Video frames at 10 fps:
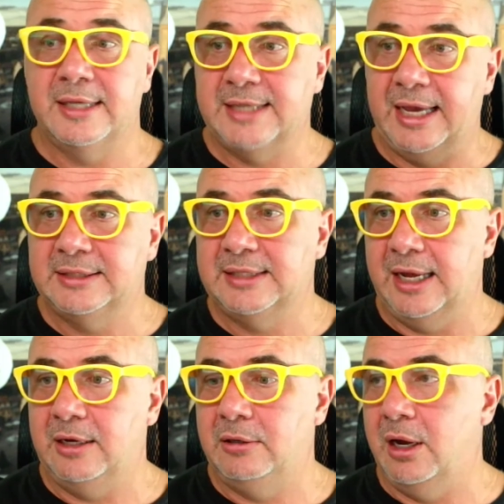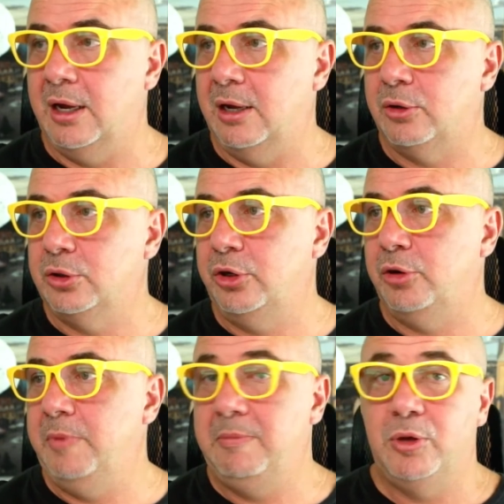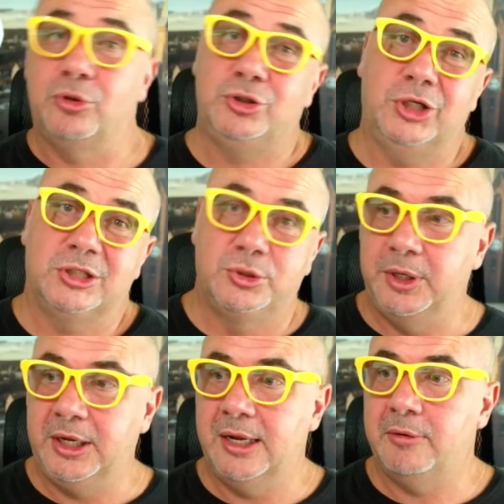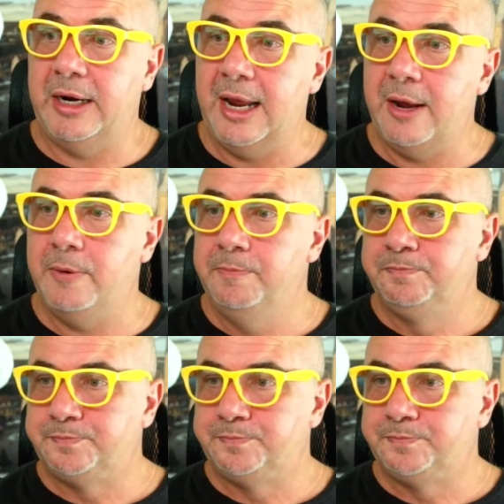as I said earlier, maybe you're just tuning in right now,